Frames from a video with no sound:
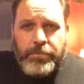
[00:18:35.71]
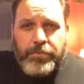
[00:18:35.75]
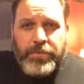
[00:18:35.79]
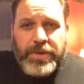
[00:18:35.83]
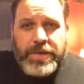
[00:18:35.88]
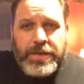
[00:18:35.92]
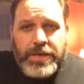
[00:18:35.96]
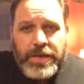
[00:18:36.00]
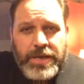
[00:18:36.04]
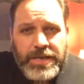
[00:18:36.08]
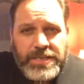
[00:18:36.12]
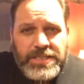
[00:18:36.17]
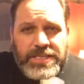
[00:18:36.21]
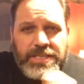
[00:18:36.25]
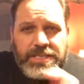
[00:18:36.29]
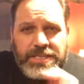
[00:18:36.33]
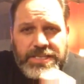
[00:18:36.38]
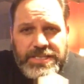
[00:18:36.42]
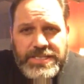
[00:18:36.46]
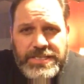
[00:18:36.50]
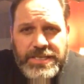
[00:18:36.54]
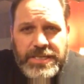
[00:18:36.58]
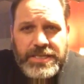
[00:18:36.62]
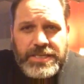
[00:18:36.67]
Because
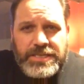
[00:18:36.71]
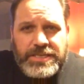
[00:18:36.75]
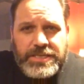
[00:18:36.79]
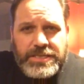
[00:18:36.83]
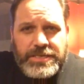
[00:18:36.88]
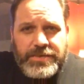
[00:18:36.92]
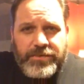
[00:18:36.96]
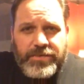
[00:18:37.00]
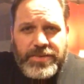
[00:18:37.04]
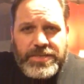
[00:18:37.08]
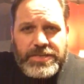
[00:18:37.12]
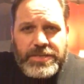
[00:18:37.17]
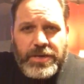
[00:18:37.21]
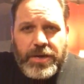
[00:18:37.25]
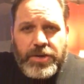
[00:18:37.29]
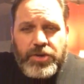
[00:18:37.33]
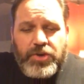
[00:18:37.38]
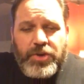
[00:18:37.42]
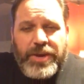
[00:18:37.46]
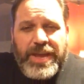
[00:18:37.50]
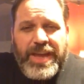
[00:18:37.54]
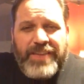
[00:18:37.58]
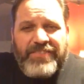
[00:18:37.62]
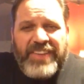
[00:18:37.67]
the citizens of this
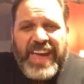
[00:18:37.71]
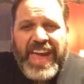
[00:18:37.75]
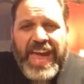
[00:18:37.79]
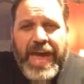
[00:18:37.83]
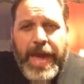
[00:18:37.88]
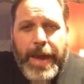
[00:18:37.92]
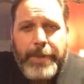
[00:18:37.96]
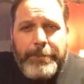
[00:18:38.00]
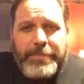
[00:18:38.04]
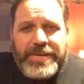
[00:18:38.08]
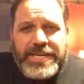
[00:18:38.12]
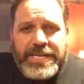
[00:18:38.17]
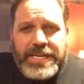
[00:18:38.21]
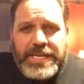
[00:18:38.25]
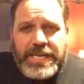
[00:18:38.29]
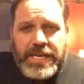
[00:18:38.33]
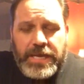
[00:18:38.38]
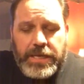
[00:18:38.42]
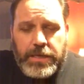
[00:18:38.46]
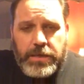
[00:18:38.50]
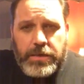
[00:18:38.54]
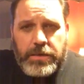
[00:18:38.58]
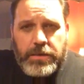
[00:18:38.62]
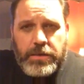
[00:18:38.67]
country have
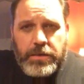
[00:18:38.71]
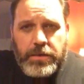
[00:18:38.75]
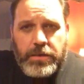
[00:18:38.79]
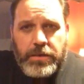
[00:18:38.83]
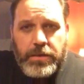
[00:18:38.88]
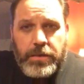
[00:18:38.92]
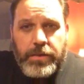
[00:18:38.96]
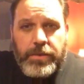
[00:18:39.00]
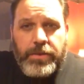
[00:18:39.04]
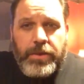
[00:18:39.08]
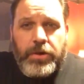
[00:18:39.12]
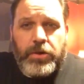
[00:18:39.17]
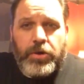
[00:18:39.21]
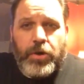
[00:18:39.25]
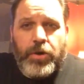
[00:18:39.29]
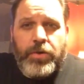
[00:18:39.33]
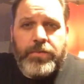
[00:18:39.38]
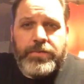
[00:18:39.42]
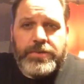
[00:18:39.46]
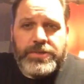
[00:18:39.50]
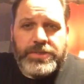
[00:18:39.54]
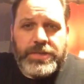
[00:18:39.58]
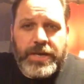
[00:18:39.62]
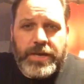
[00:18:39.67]
abdicated their
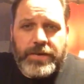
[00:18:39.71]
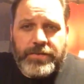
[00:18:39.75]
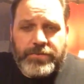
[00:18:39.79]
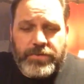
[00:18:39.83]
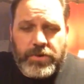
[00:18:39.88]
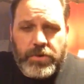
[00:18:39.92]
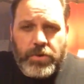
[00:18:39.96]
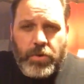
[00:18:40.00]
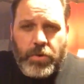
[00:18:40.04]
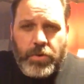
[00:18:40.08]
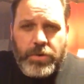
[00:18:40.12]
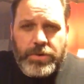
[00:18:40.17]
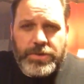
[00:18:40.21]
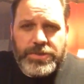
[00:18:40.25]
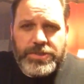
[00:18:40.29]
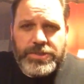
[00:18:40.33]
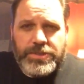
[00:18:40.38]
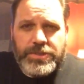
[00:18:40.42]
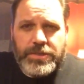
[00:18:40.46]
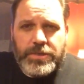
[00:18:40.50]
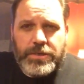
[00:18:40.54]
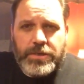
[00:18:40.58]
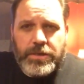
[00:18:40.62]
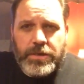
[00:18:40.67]
oversight of the
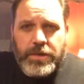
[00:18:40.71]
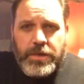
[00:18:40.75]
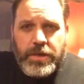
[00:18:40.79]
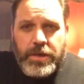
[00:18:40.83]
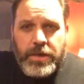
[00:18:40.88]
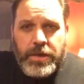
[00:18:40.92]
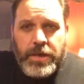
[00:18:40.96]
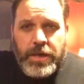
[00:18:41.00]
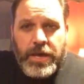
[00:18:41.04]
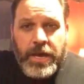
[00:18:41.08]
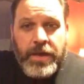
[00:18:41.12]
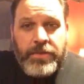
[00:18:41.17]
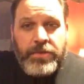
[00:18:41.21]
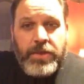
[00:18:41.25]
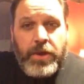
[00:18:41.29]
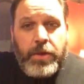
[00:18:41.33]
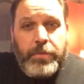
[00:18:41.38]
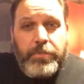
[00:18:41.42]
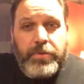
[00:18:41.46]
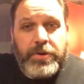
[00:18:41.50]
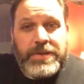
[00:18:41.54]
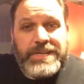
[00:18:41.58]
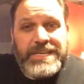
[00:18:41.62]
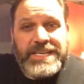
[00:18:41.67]
courts and
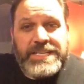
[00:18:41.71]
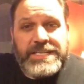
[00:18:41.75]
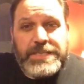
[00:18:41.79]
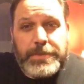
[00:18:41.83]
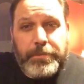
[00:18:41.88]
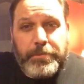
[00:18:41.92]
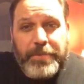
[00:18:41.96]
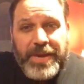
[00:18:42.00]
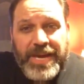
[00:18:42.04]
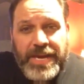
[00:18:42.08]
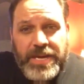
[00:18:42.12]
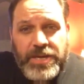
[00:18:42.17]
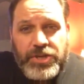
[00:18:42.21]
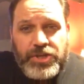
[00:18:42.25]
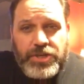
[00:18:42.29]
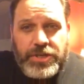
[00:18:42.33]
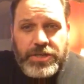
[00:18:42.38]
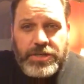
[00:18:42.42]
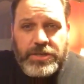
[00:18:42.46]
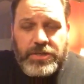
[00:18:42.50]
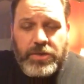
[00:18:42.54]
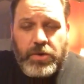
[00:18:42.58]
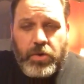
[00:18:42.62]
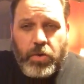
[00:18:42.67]
their
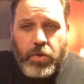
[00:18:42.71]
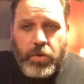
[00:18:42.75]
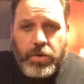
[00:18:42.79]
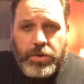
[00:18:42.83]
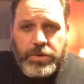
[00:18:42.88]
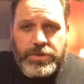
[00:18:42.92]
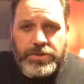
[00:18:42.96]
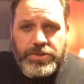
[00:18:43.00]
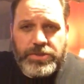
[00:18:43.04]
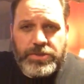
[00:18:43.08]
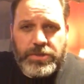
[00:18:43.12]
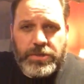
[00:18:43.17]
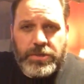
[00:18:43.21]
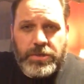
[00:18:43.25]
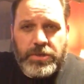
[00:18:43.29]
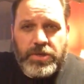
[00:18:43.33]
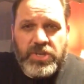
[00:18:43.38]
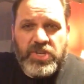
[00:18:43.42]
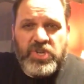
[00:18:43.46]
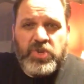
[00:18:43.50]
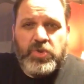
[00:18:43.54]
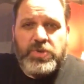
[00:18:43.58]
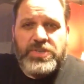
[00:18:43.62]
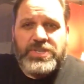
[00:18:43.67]
participation in the courts
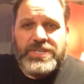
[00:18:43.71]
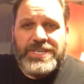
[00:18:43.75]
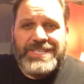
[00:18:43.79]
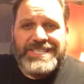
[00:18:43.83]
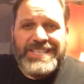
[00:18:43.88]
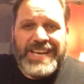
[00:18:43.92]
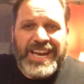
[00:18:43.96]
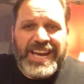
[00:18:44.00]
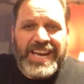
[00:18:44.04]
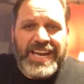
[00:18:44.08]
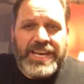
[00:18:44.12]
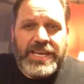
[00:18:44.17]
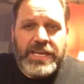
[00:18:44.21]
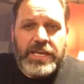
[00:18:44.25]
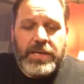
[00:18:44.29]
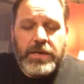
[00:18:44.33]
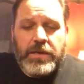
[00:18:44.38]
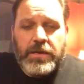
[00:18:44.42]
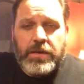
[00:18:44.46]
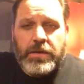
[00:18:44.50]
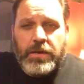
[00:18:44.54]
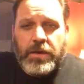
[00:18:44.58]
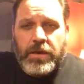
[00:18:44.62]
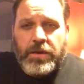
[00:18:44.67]
to a society
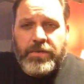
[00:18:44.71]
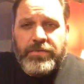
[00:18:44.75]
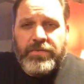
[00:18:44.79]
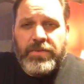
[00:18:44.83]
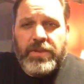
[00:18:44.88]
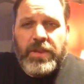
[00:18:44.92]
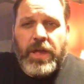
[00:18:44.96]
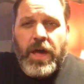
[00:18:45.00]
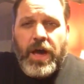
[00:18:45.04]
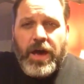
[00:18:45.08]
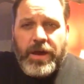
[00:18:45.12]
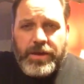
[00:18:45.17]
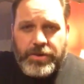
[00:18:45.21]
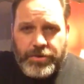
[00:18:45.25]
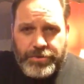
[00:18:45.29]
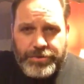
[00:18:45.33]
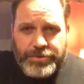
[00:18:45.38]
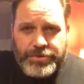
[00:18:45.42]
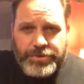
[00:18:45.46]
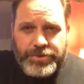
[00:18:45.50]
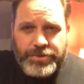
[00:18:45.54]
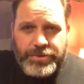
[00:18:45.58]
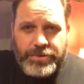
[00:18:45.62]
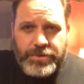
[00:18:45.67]
of
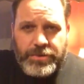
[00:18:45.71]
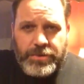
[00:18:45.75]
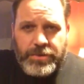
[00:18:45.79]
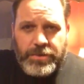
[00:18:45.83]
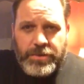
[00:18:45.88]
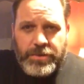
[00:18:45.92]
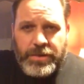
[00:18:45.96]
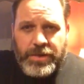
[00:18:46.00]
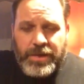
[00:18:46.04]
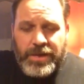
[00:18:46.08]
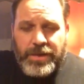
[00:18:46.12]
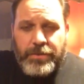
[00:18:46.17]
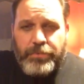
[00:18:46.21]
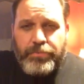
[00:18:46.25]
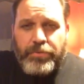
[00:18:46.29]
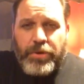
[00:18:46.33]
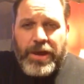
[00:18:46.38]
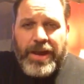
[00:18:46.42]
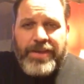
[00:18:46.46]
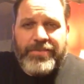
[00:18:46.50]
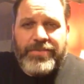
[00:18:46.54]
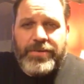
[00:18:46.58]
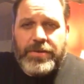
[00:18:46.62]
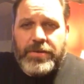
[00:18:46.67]
lawyers and
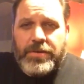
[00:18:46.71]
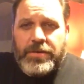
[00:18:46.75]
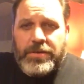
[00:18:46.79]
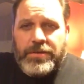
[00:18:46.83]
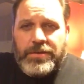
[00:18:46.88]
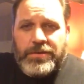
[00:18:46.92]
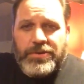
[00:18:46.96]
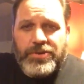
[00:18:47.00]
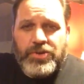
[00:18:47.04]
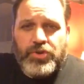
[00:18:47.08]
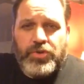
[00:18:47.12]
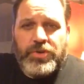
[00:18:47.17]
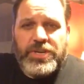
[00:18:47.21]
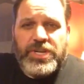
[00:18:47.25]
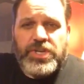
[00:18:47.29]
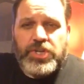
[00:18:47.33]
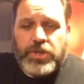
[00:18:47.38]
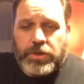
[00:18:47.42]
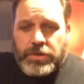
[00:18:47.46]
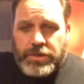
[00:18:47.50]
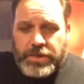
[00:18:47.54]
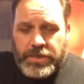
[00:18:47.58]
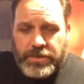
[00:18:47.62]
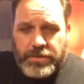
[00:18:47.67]
private
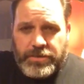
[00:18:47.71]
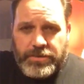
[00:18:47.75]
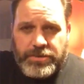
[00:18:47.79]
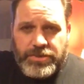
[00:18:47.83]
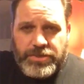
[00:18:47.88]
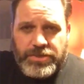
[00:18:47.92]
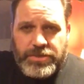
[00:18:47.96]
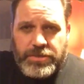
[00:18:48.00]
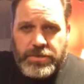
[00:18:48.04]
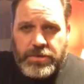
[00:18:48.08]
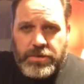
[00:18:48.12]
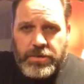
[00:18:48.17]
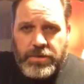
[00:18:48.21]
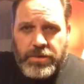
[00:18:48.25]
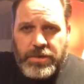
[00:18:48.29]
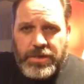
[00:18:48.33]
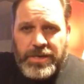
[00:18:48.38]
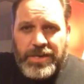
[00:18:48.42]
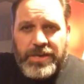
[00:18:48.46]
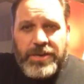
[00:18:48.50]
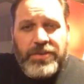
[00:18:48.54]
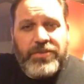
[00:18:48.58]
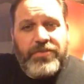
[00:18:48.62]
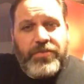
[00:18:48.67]
judicial guilds,
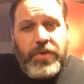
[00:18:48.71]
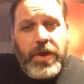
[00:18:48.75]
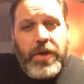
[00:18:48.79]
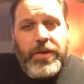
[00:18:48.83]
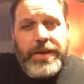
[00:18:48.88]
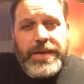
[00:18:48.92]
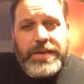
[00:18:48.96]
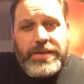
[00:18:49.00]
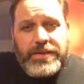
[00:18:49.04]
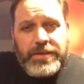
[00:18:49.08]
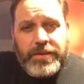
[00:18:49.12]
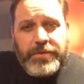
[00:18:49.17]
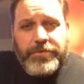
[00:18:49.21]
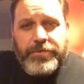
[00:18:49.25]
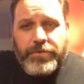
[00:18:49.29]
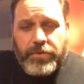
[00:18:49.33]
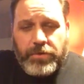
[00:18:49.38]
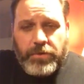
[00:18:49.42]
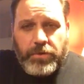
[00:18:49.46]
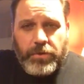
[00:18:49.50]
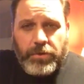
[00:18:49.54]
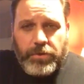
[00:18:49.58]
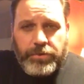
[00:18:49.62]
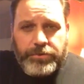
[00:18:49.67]
it is very
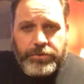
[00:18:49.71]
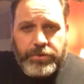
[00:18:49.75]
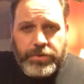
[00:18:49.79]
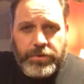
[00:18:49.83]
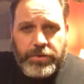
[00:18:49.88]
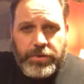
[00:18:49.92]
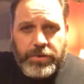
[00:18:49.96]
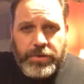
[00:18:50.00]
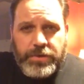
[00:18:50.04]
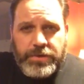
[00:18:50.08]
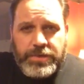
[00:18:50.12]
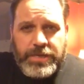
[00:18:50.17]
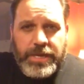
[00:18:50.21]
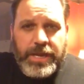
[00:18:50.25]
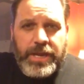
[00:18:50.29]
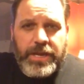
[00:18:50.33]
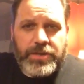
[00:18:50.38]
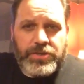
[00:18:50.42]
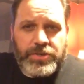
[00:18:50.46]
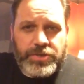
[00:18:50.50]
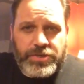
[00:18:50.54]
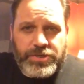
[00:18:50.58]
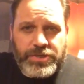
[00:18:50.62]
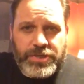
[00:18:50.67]
difficult to
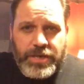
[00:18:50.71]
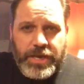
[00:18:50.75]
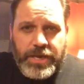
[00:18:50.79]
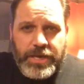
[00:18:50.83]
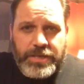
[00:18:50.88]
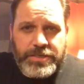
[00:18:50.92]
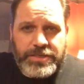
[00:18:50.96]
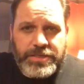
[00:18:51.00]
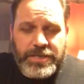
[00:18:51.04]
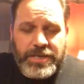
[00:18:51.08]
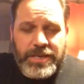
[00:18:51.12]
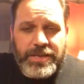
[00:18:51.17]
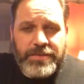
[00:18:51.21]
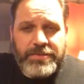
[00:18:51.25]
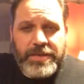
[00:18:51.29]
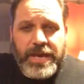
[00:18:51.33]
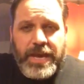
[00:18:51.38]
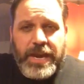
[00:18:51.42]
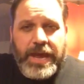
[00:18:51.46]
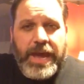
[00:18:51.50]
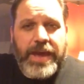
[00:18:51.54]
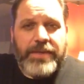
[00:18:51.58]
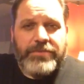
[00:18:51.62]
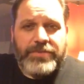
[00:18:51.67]
exercise
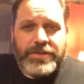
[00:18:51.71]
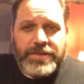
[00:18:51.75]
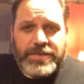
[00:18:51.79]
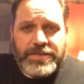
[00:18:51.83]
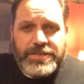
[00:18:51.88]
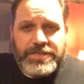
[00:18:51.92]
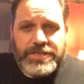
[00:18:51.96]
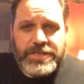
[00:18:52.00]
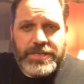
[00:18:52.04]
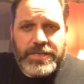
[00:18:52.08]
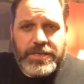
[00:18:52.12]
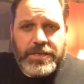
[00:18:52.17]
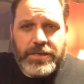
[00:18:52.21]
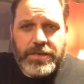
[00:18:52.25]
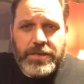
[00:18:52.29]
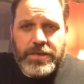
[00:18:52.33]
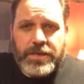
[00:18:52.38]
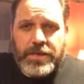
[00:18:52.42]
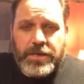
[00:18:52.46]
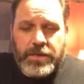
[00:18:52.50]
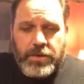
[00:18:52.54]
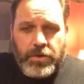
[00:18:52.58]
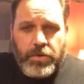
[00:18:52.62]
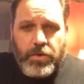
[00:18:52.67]
that advocacy
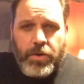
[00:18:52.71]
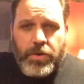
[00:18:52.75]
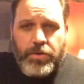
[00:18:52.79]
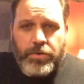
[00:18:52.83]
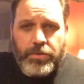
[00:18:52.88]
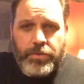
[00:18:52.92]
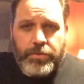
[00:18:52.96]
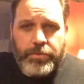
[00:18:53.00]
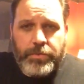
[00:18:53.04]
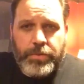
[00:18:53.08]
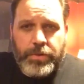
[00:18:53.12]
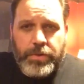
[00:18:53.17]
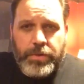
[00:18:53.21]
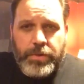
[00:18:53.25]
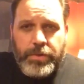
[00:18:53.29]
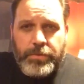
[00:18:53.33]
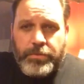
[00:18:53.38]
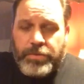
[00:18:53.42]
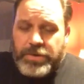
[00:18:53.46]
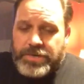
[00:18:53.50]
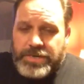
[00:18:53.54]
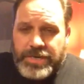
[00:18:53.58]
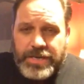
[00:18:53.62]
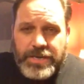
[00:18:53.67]
in a courtroom,
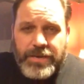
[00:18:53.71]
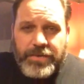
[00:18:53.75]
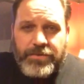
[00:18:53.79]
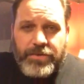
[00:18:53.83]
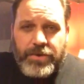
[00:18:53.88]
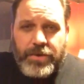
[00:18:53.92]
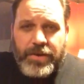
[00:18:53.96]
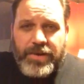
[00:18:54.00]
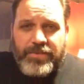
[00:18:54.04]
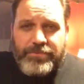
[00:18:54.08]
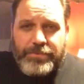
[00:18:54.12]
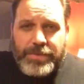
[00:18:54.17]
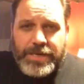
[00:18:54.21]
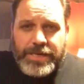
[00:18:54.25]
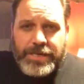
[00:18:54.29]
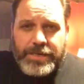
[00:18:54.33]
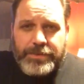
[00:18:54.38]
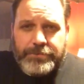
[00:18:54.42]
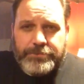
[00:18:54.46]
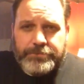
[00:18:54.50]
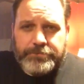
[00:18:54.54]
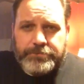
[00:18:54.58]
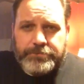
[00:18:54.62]
particularly if you don't have money.